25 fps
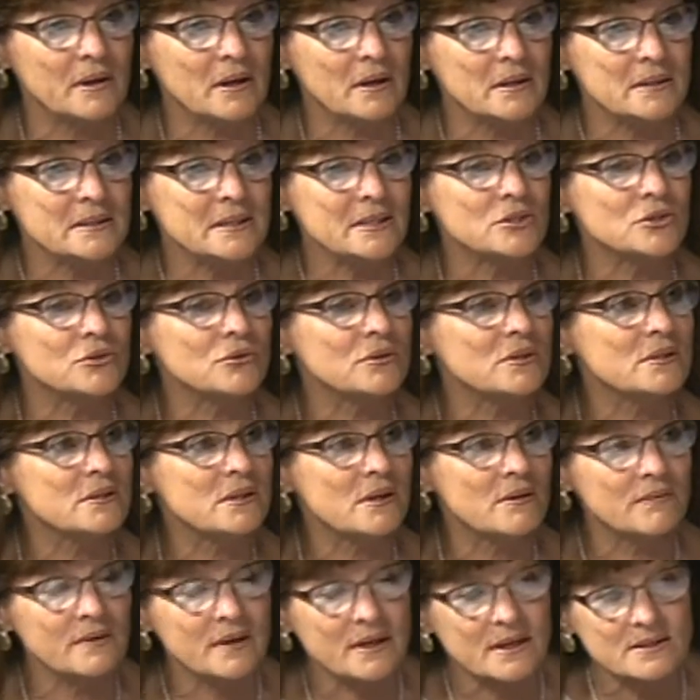District
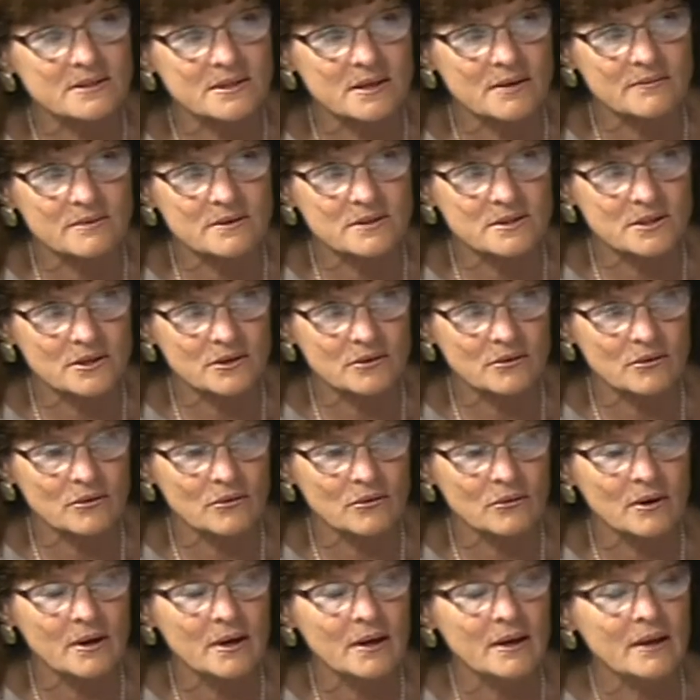7870
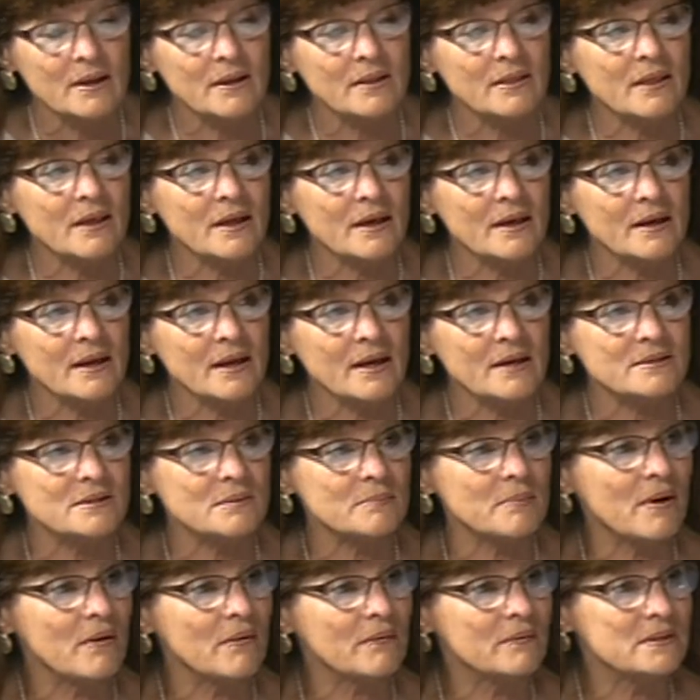that has
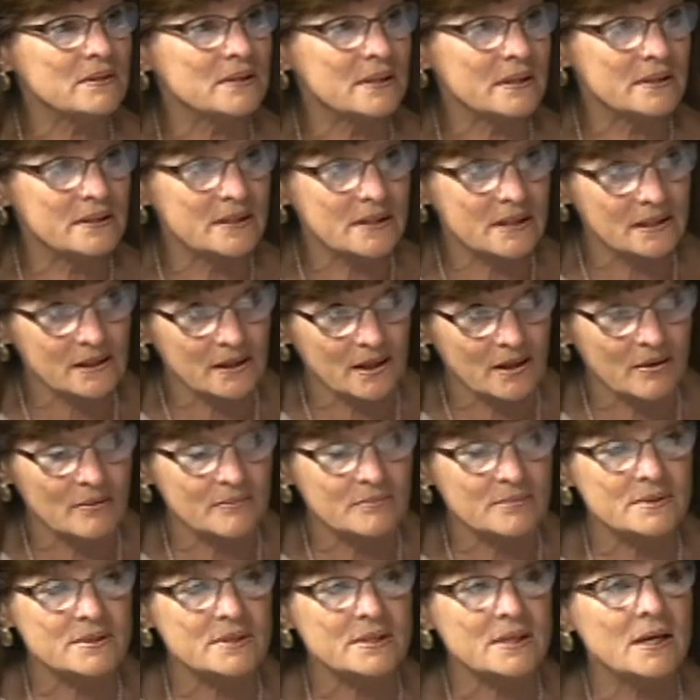about 60
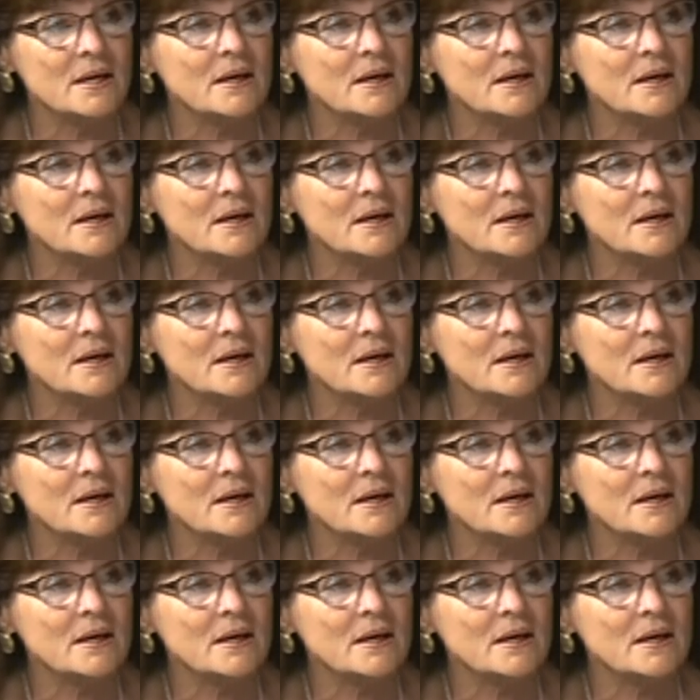clubs,